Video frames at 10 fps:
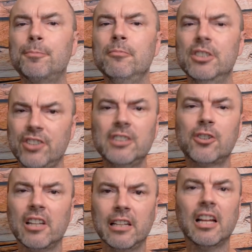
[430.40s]

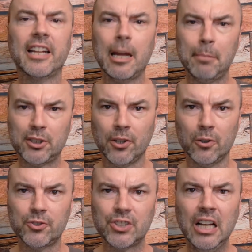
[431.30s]
essentially like
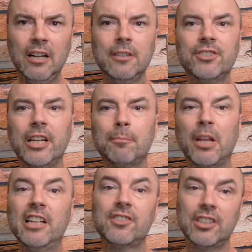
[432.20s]
episodes, take
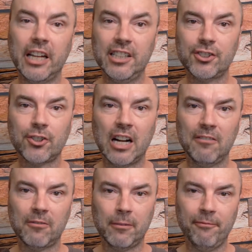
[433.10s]
place a day's travel
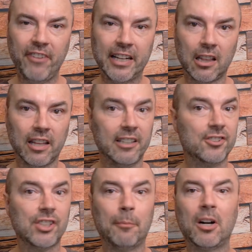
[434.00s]
from Phandalin.
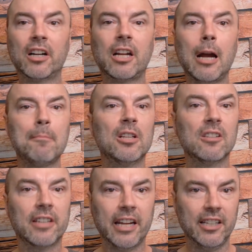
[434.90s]
Some are a couple of
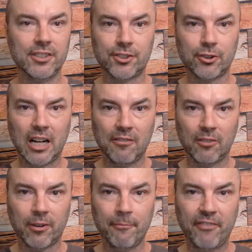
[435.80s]
days' travel
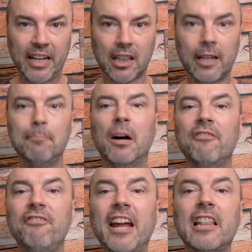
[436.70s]
from Phandalin, but
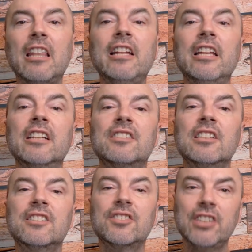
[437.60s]
Phandalin is the
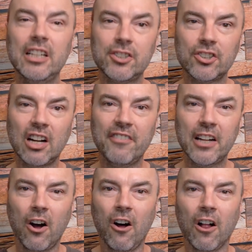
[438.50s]
center of it
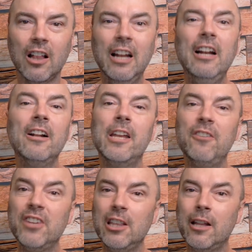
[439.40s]
all,
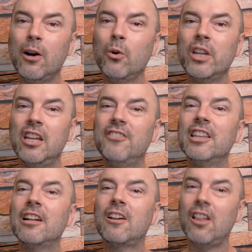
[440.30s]
even though even the
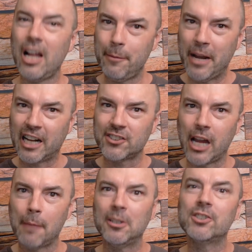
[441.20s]
climax
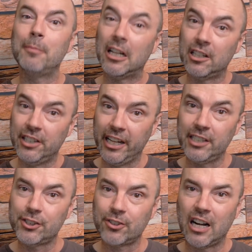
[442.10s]
happens about a day's
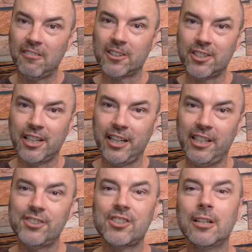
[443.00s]
travel to the
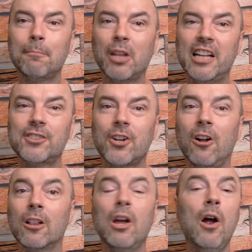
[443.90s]
east in a place
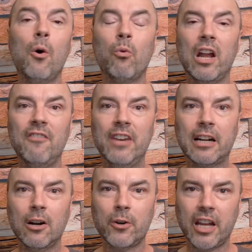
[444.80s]
called
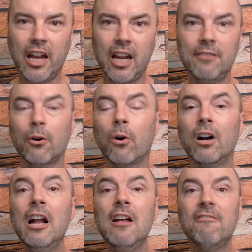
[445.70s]
Waveko Cave, or
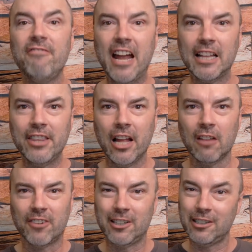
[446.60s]

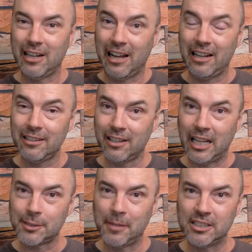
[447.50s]
Phandelver,
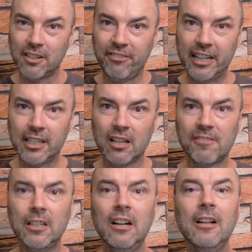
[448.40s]
Last Mines of
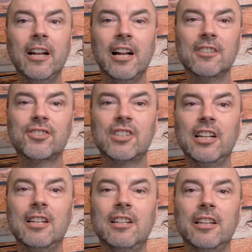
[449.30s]
Phandelver, as
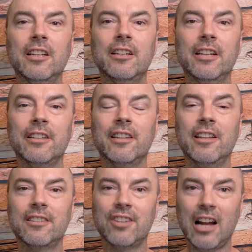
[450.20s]
stated in the
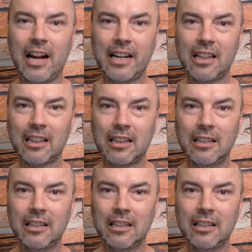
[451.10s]
title.